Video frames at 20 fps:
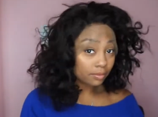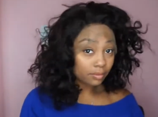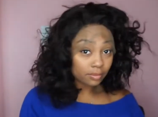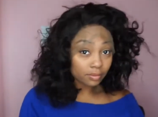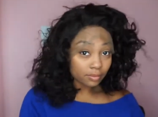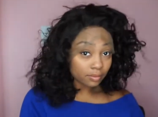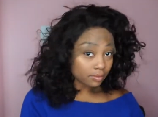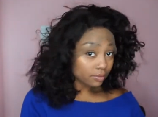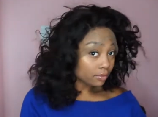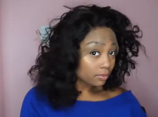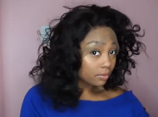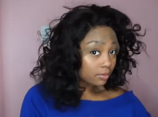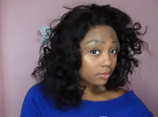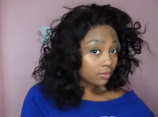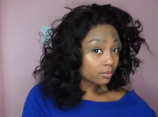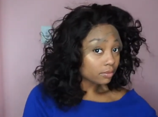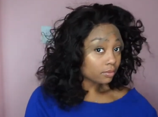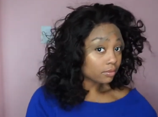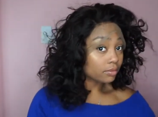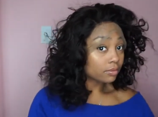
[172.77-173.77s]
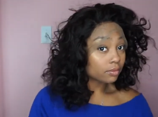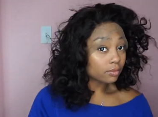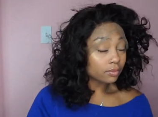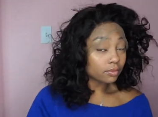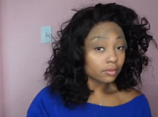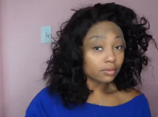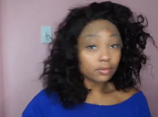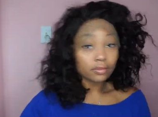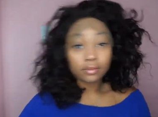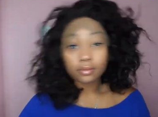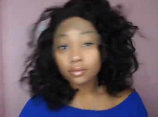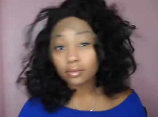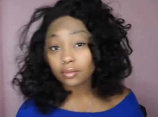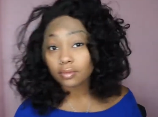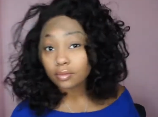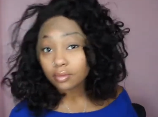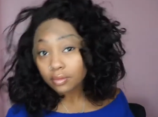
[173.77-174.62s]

Nothing is said.